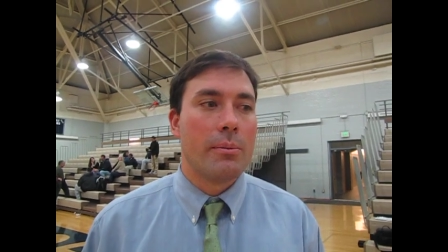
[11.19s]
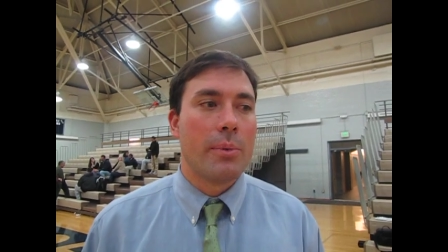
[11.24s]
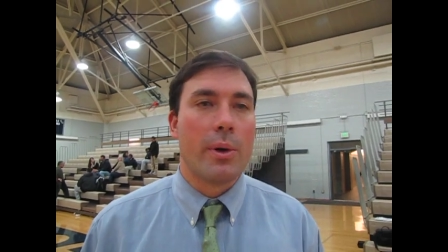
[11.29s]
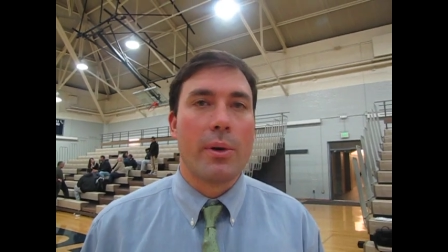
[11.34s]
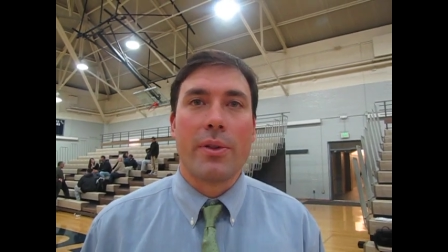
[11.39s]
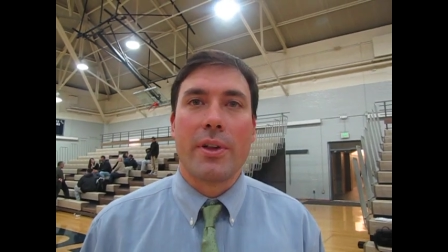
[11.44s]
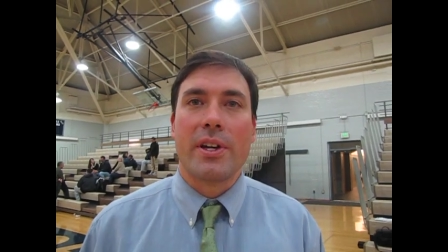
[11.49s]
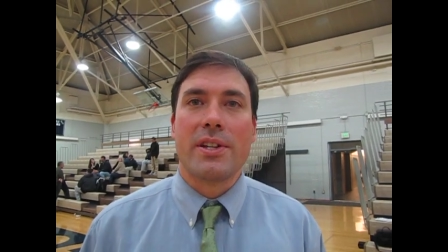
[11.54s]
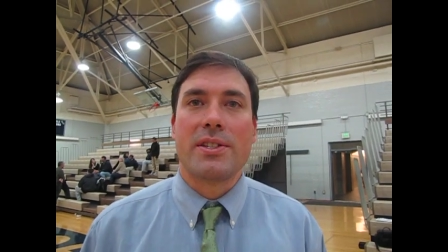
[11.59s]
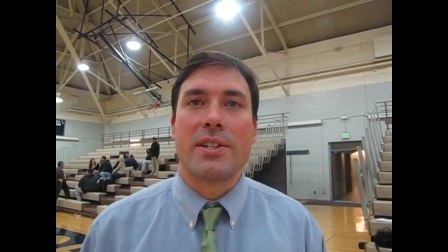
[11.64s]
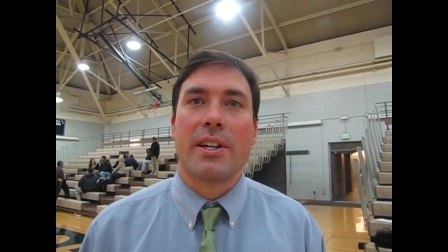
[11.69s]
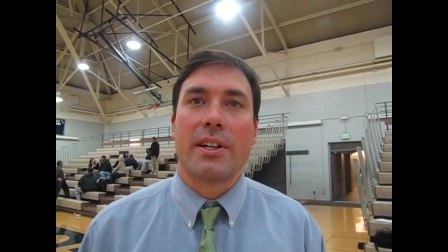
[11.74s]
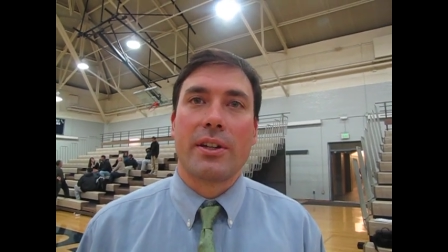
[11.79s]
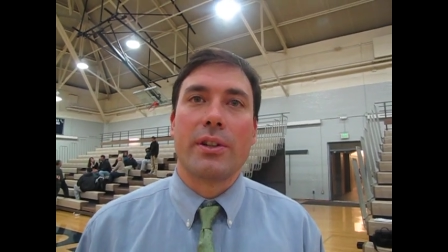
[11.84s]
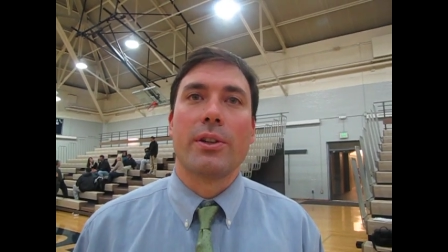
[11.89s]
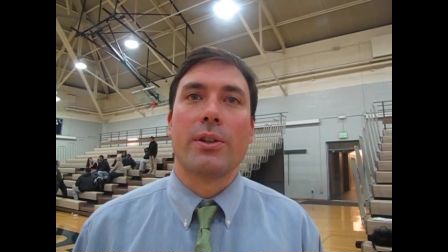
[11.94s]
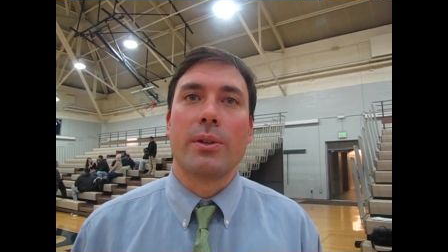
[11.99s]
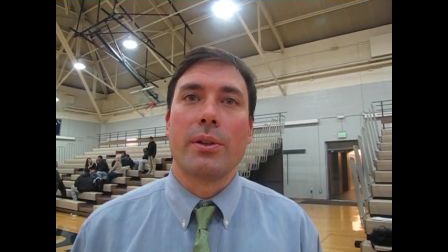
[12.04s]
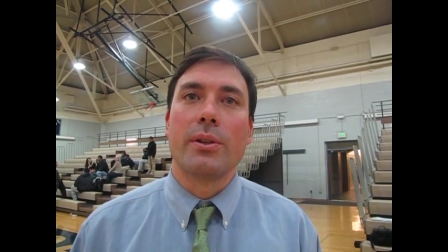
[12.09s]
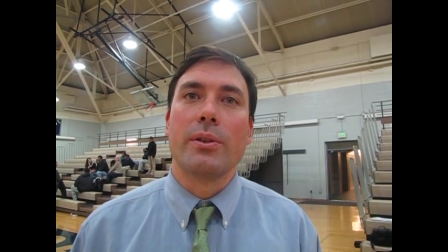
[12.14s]
both us and
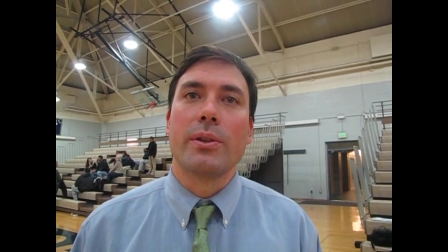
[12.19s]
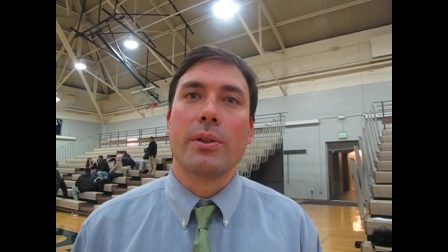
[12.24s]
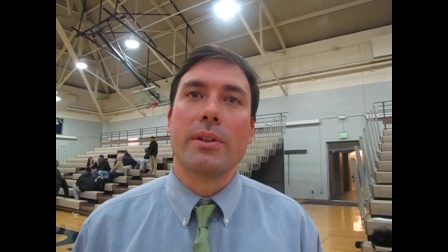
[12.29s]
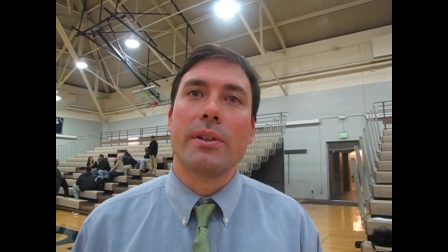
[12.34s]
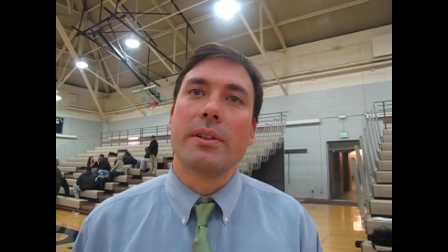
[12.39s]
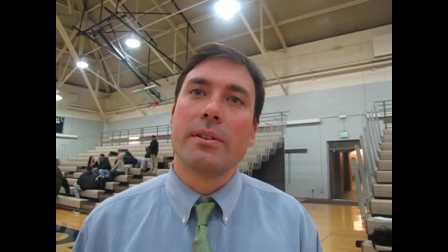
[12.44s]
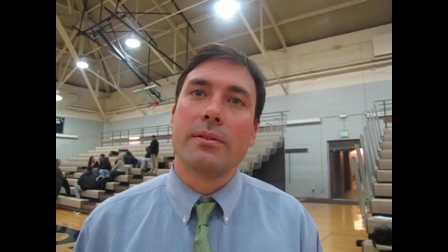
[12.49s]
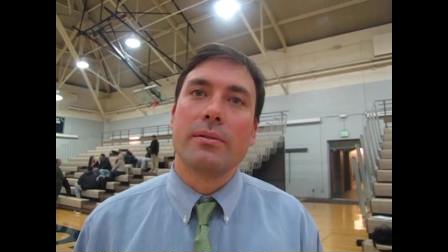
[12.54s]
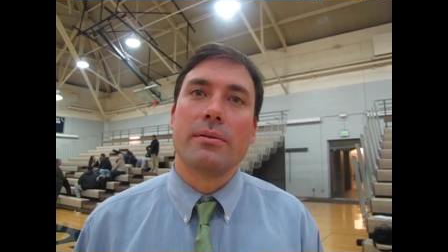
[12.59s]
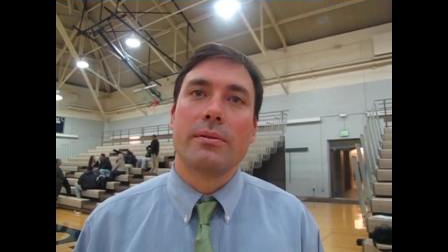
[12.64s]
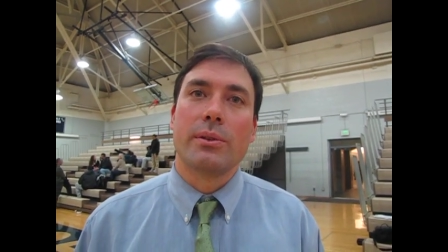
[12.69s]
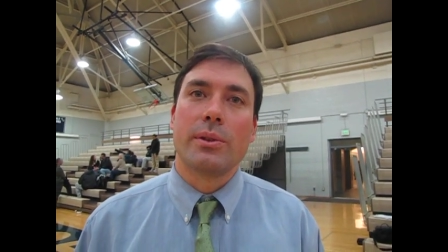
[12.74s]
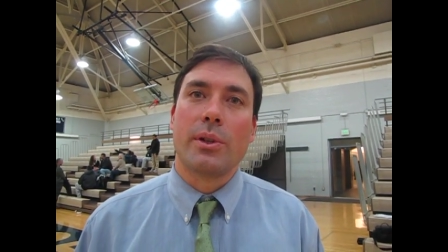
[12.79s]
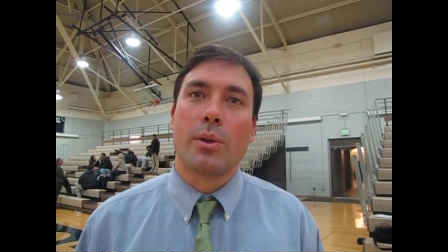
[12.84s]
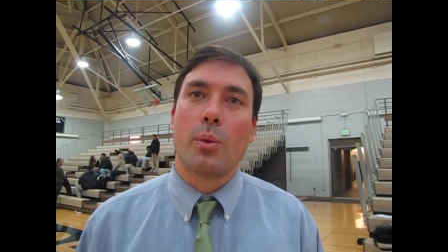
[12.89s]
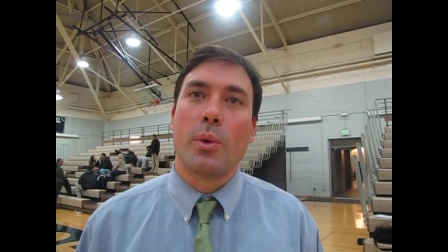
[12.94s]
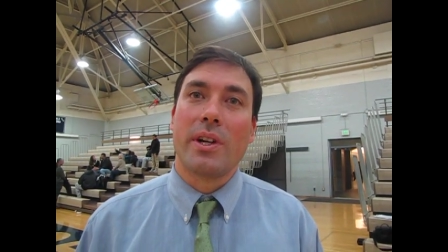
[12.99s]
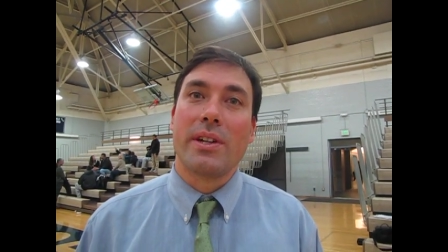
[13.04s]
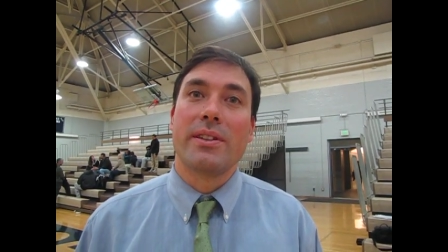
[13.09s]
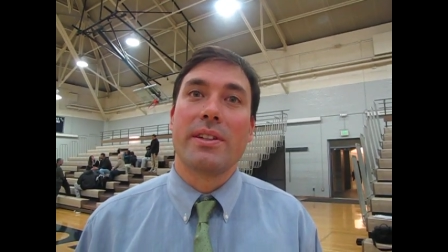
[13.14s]
Curley really
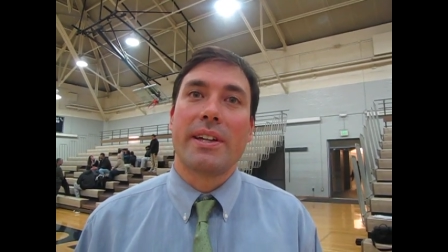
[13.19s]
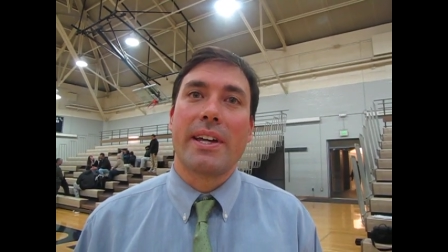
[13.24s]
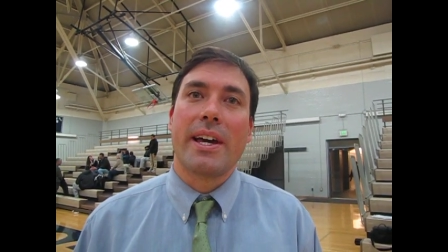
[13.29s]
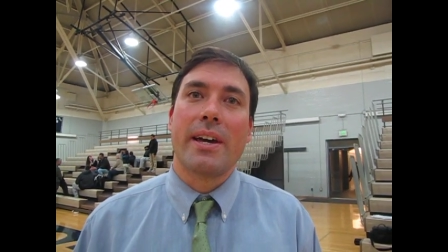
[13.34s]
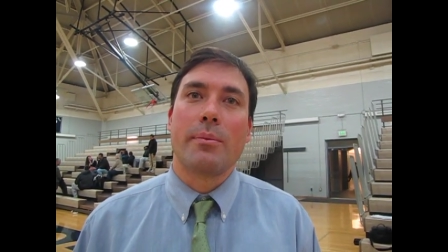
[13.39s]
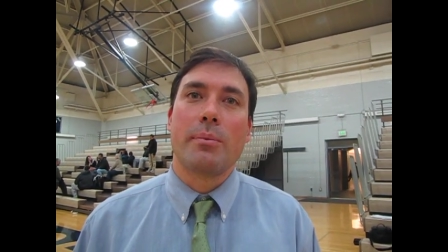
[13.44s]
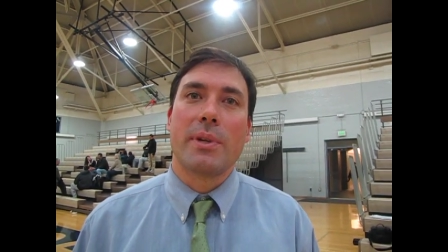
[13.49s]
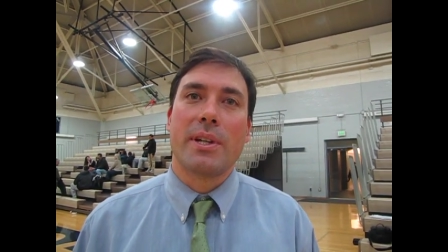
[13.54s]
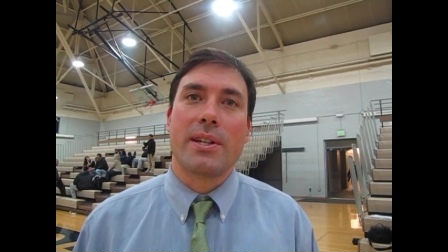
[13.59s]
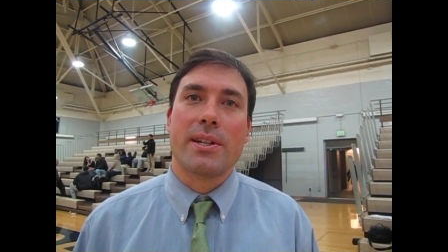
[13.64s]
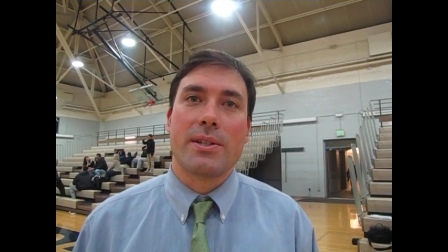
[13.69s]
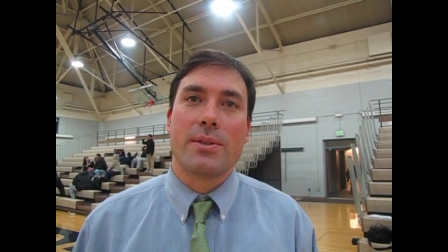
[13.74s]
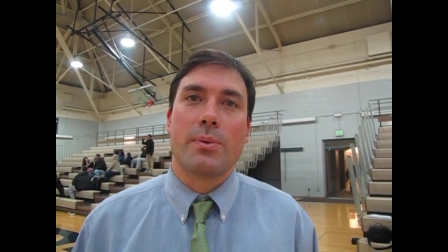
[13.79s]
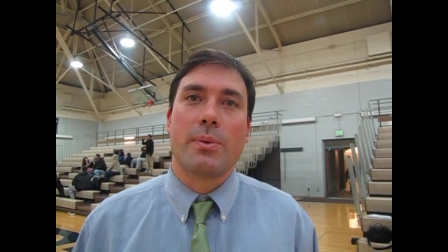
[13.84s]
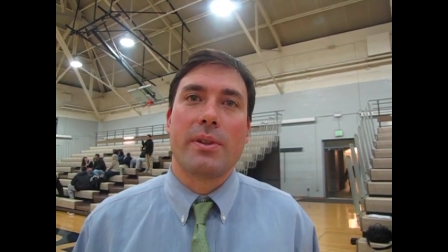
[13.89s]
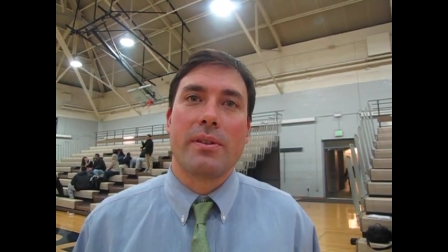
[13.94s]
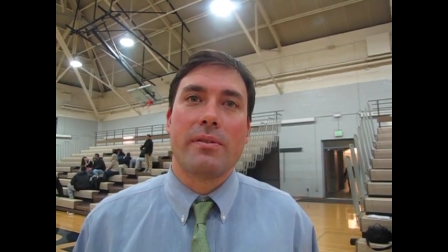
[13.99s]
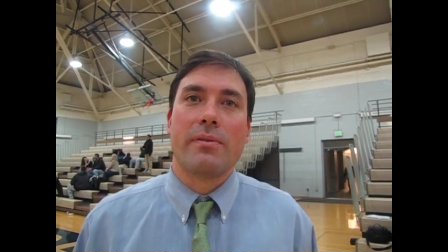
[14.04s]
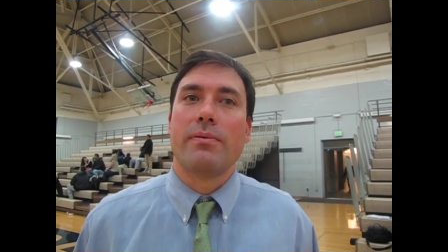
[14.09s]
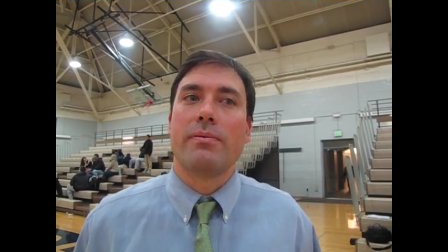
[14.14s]
really wanted to get because
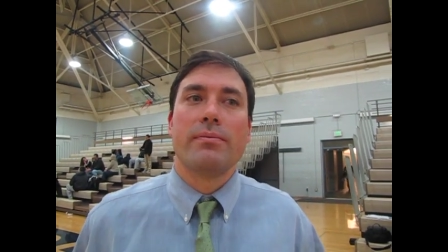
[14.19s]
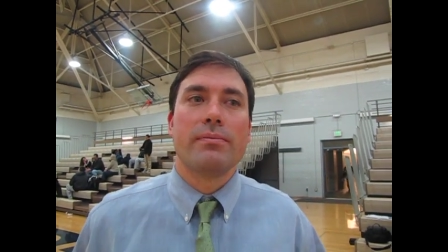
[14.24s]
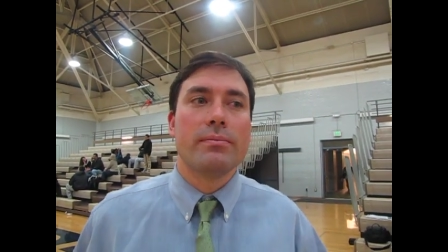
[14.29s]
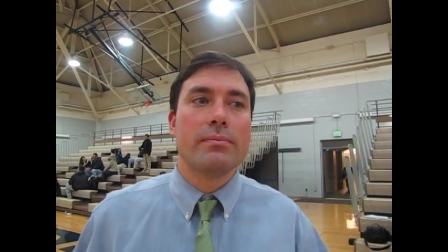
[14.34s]
we've